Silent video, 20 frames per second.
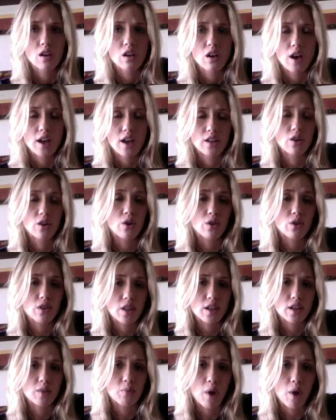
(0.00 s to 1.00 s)
I know that they
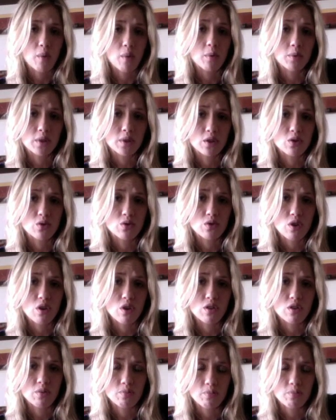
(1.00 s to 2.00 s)
could probably use all the
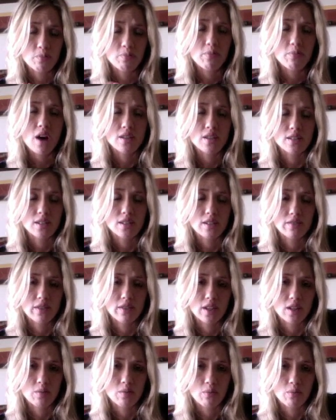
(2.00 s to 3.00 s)

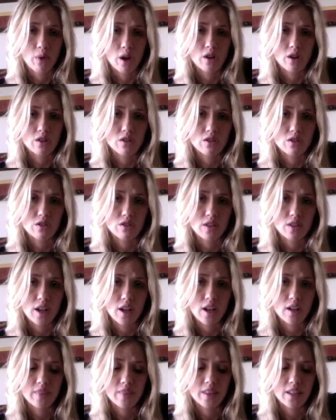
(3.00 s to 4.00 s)
positivity and prayers
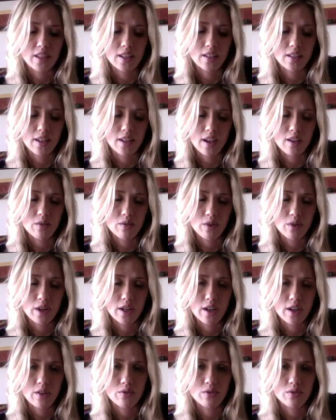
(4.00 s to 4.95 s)
that they can get right now.